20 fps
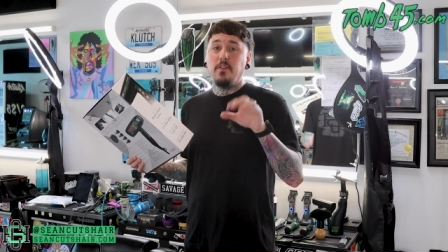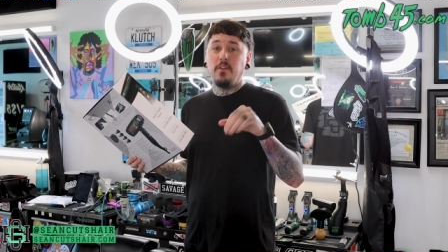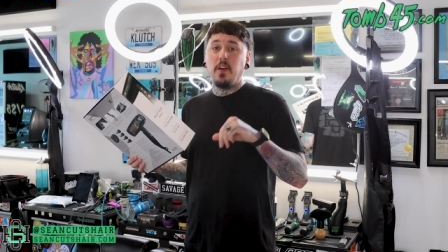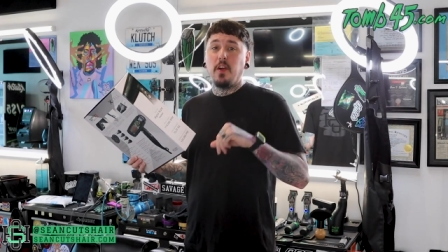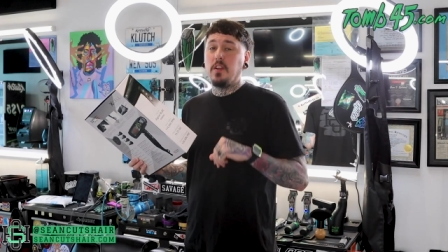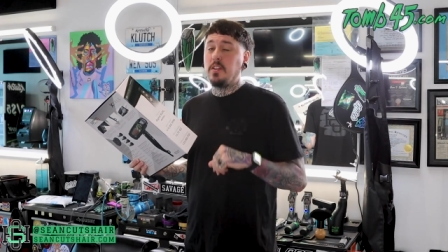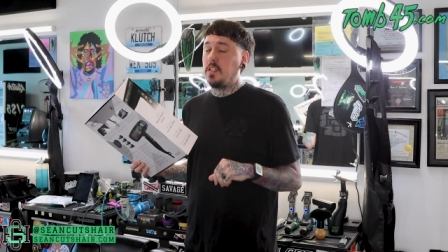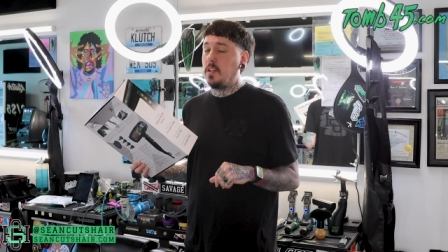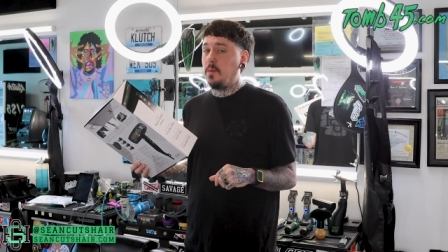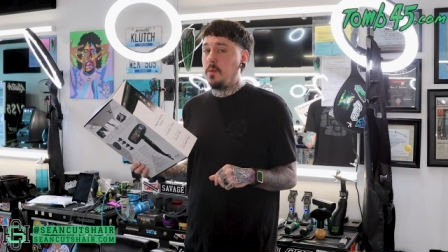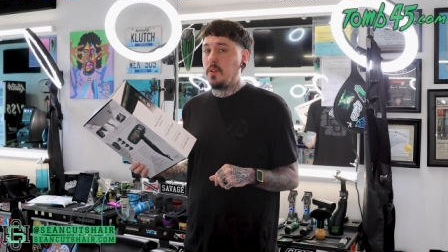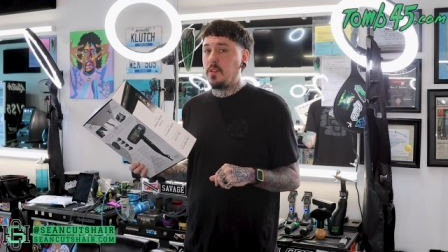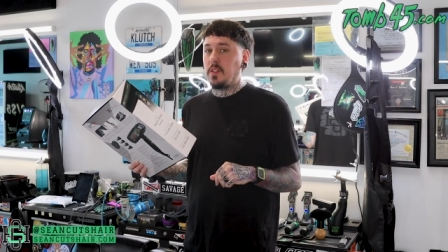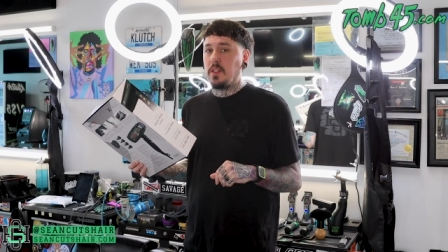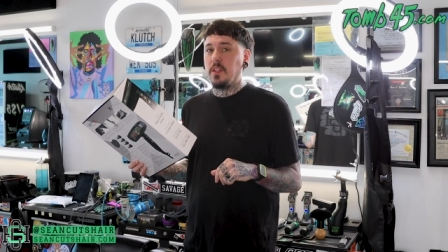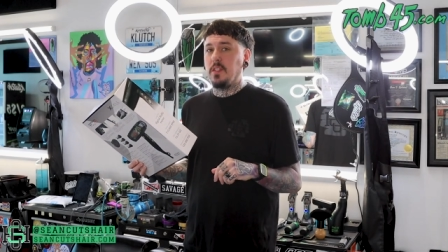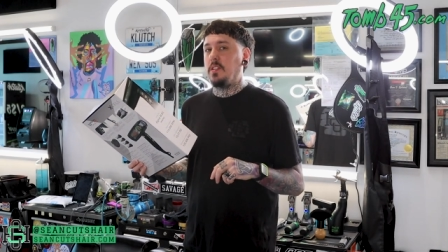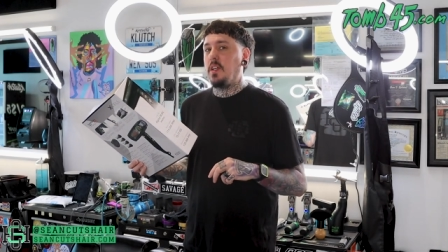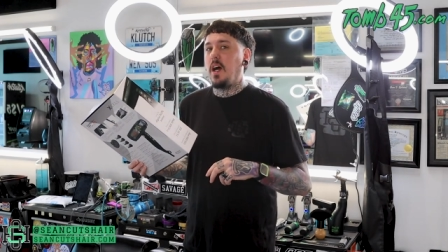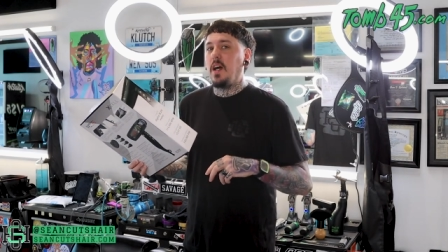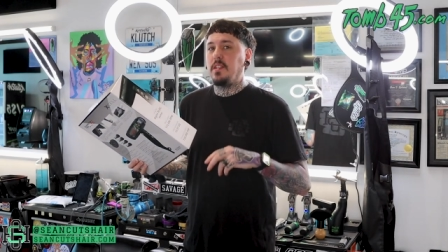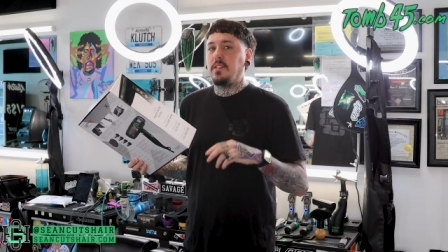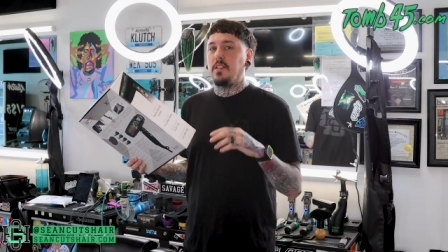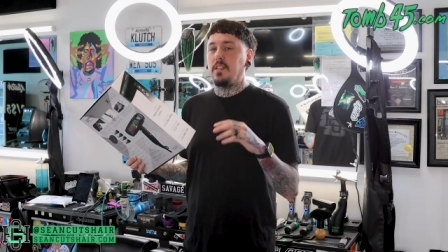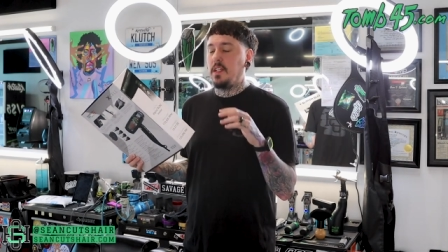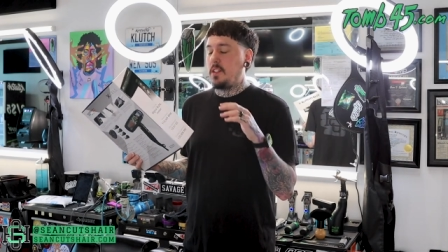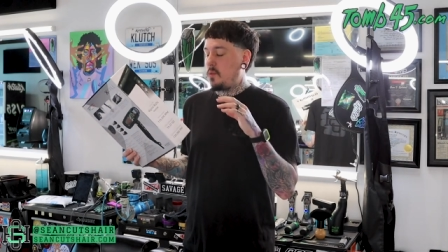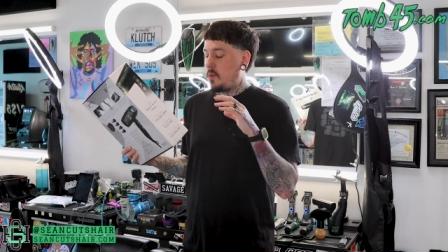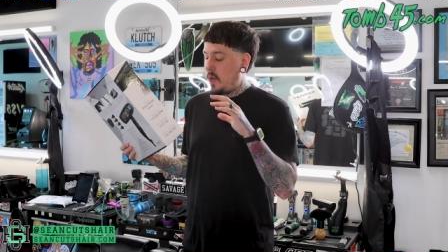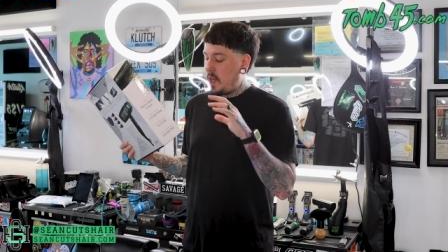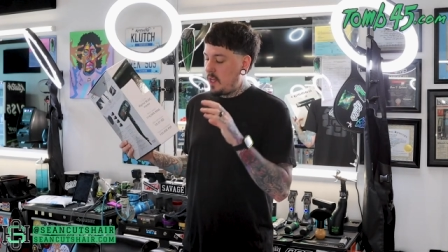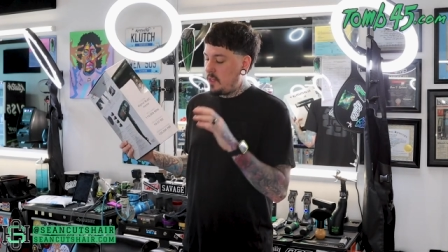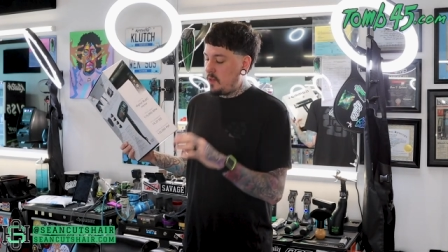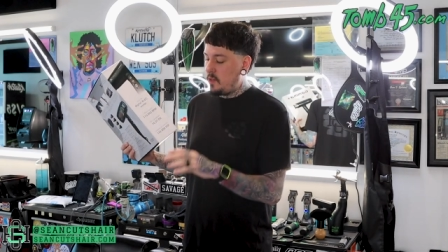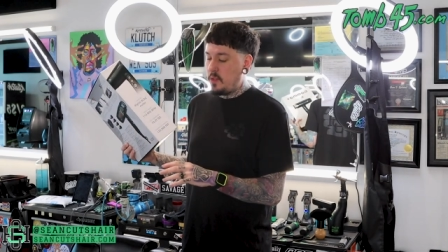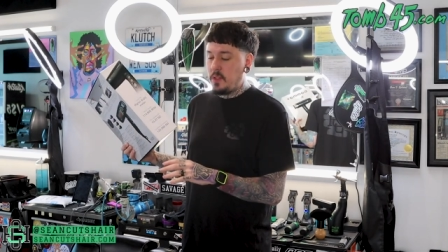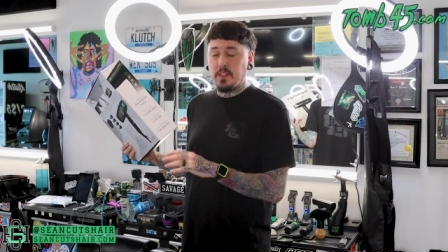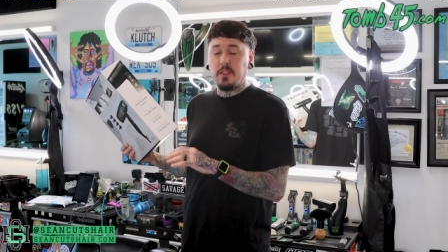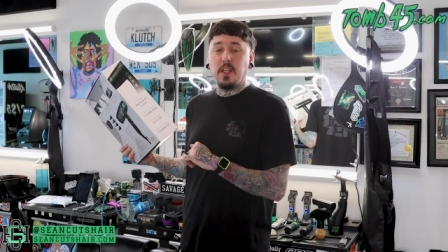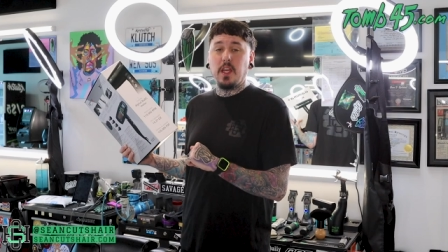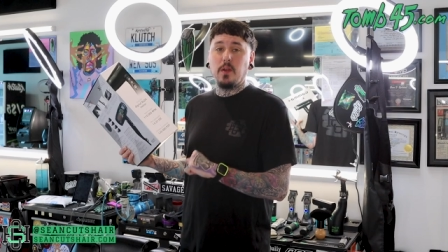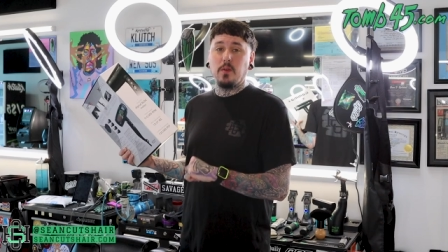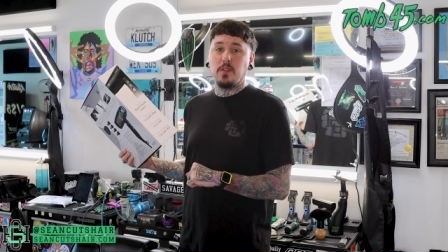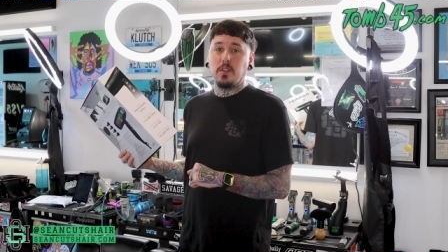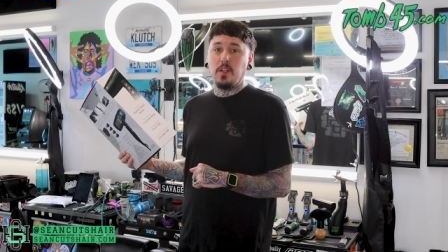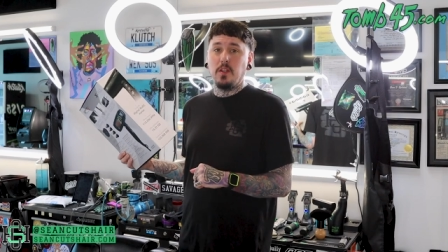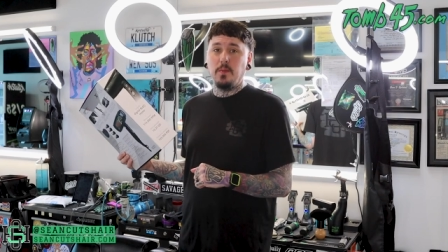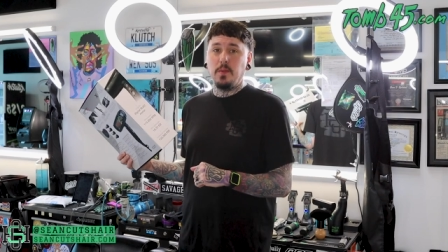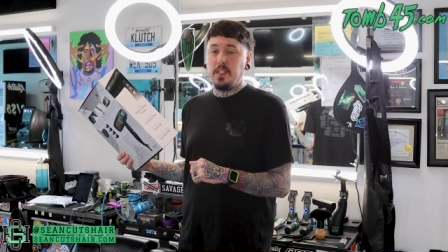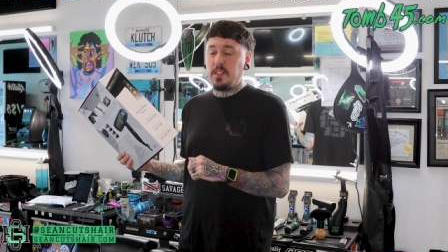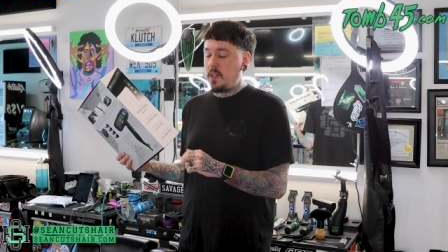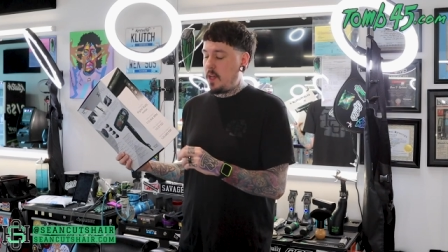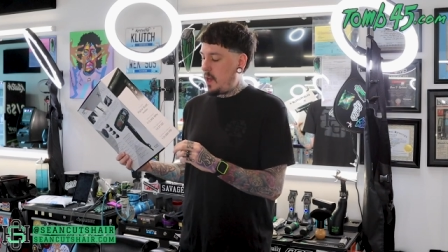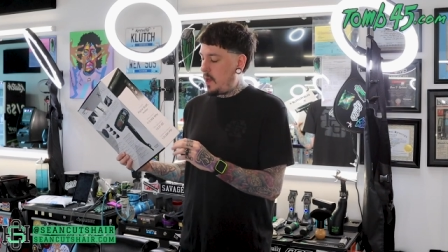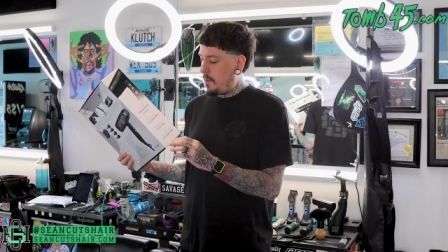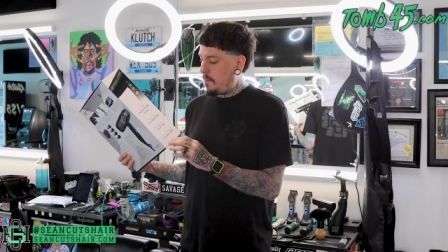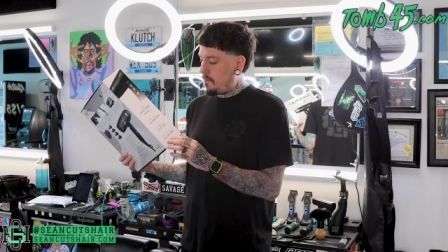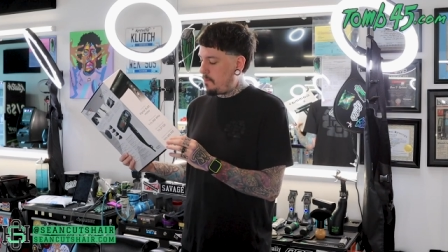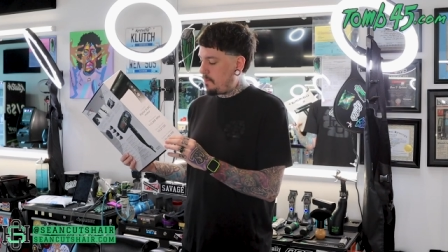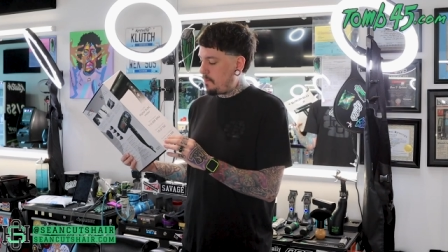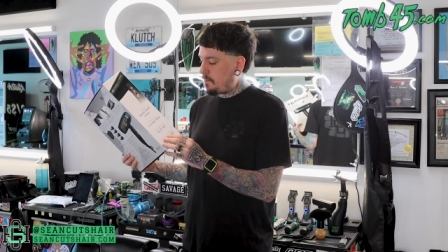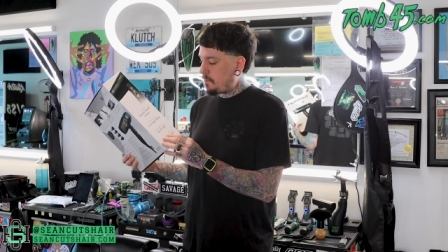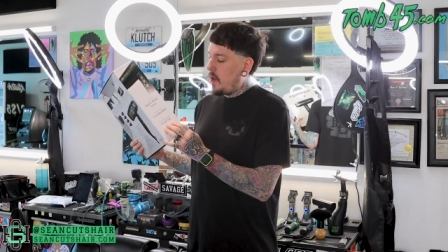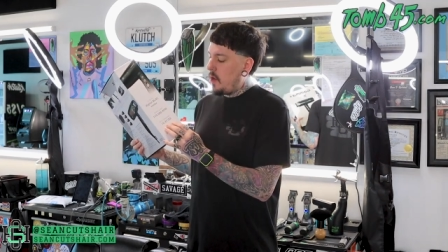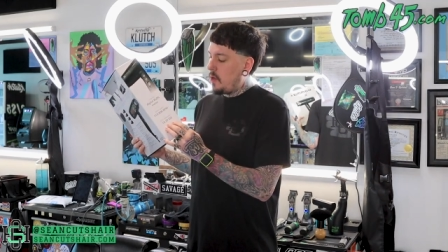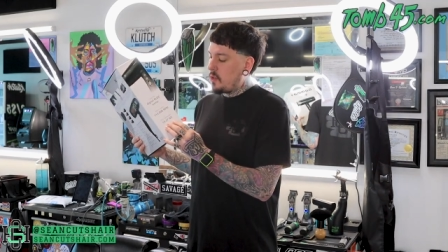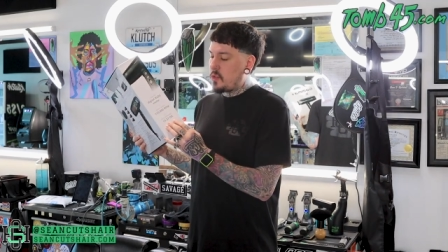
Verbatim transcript: Very similar to the Dyson, that's why I knew this thing was gonna to be tough.